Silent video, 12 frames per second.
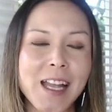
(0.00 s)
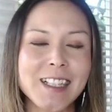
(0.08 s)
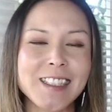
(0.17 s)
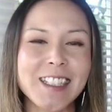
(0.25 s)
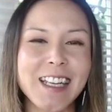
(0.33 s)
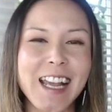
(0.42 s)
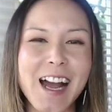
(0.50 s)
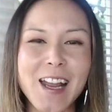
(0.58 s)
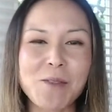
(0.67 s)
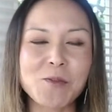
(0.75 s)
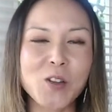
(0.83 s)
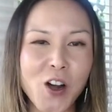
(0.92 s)
Today, I
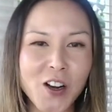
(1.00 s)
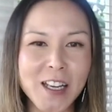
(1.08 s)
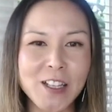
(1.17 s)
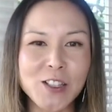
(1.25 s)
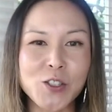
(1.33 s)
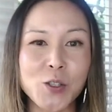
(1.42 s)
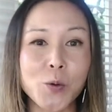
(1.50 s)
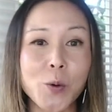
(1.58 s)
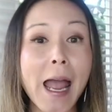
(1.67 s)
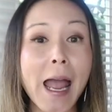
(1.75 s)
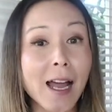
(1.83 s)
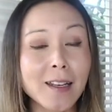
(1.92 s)
am talking to
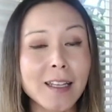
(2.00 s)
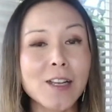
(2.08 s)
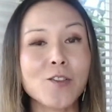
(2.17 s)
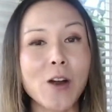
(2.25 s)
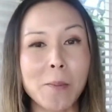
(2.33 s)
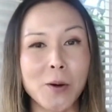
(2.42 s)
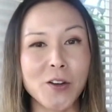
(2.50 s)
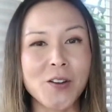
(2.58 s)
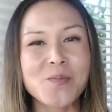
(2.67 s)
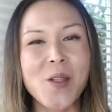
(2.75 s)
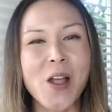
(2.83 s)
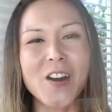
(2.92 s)
Allea Grummert
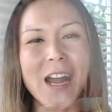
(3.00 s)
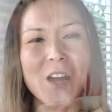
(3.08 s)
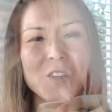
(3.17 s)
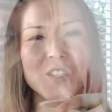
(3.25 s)
on how